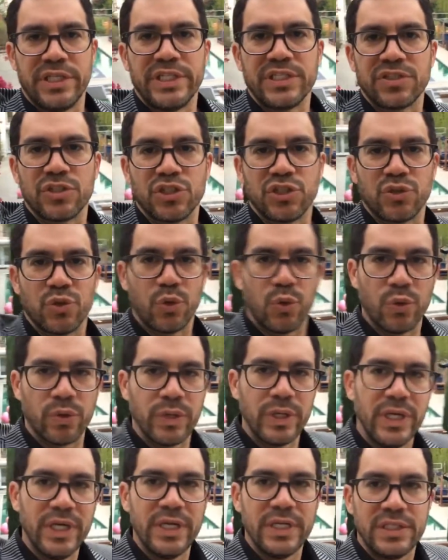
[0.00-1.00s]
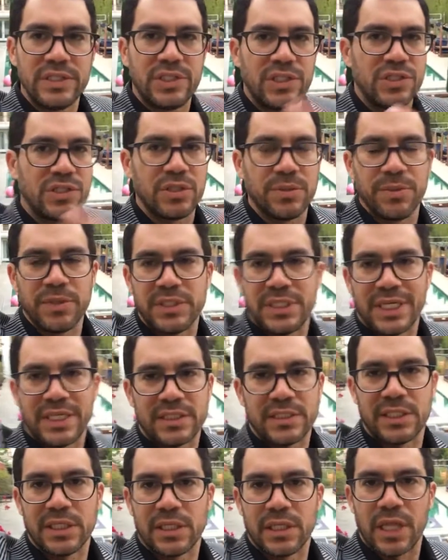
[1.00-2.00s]
and it's this whole system of
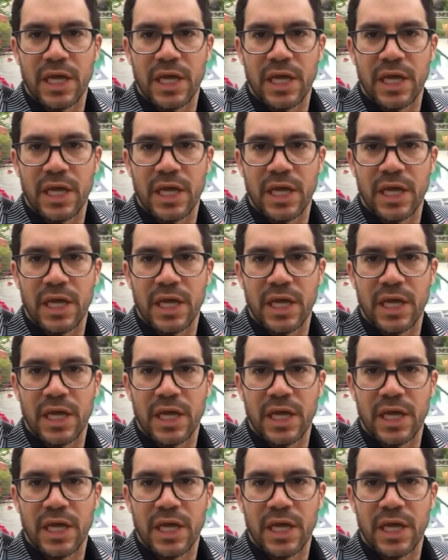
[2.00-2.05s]
testing.